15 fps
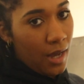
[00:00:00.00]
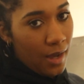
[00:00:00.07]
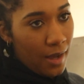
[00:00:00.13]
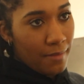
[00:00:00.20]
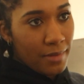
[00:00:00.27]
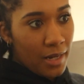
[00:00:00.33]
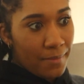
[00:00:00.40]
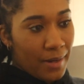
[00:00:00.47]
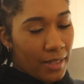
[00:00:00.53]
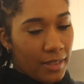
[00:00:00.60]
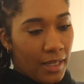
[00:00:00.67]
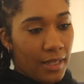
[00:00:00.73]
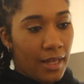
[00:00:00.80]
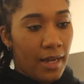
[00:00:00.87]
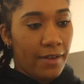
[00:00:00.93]
I'm not about
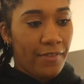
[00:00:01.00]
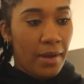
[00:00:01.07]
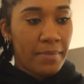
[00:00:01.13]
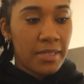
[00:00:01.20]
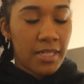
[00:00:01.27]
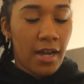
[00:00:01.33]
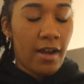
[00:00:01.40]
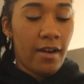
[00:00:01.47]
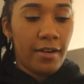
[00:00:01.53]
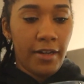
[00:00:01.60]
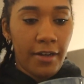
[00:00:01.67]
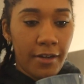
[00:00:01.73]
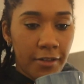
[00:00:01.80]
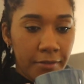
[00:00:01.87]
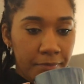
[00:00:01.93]
that life. I'd be tired,
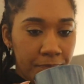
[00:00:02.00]
y'all.